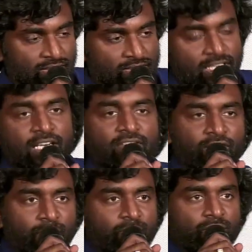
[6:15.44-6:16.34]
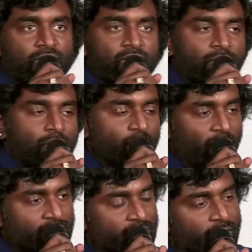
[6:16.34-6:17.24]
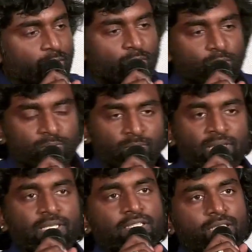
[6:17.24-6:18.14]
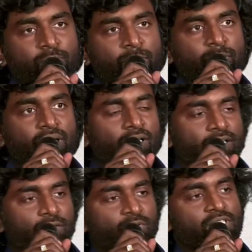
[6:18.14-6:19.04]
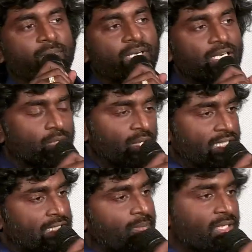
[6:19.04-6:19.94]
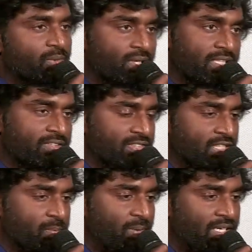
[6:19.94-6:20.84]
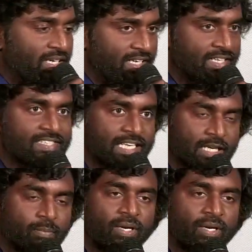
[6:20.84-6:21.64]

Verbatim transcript: second film to actually go to many other people. It was limited to Hyderabad only in the first part, and in second